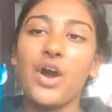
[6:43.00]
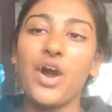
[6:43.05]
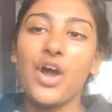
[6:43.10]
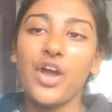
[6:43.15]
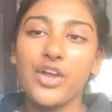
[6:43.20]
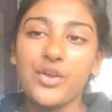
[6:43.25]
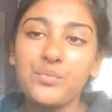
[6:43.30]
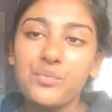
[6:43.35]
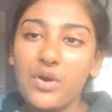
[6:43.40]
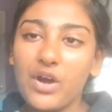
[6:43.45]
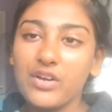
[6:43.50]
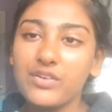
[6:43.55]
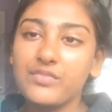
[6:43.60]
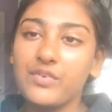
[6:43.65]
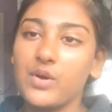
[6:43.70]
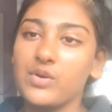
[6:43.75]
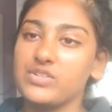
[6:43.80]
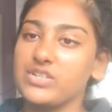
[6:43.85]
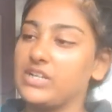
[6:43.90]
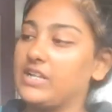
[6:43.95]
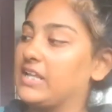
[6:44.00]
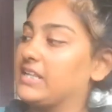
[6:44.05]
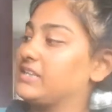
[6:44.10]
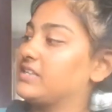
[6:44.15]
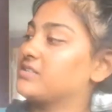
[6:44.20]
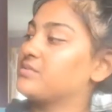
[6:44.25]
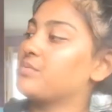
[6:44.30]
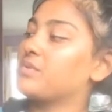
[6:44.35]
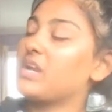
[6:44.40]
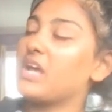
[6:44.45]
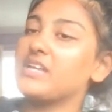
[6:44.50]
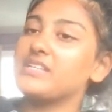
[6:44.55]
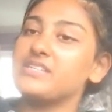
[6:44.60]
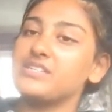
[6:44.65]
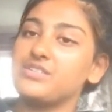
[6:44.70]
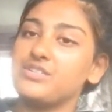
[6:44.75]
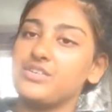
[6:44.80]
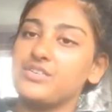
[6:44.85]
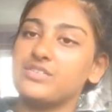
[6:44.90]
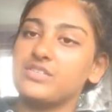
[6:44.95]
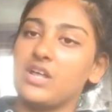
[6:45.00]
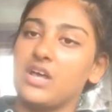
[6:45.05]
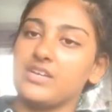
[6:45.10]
a homework folder. Like this one I did use